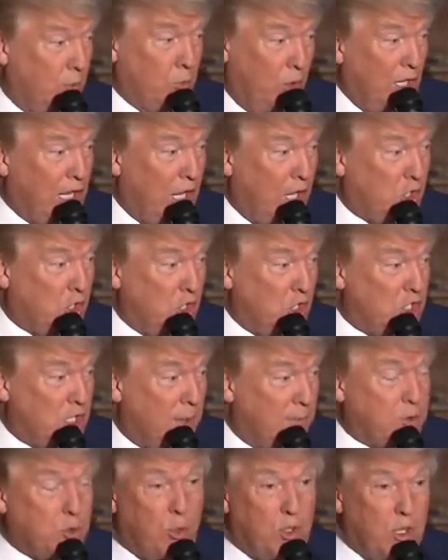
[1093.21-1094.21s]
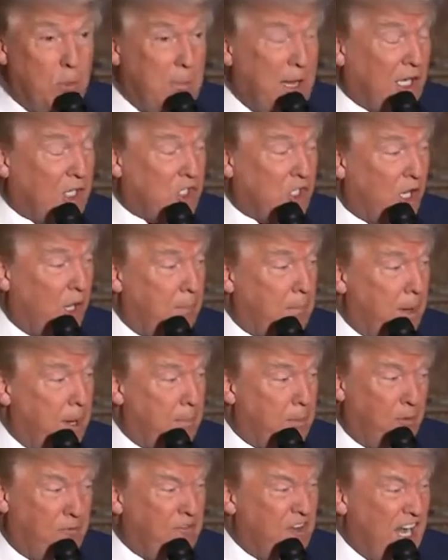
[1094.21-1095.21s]
relationships with the Mexican
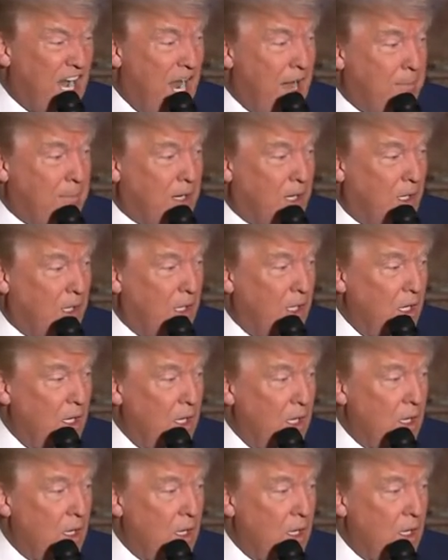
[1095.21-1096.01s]
people. Phenomenal.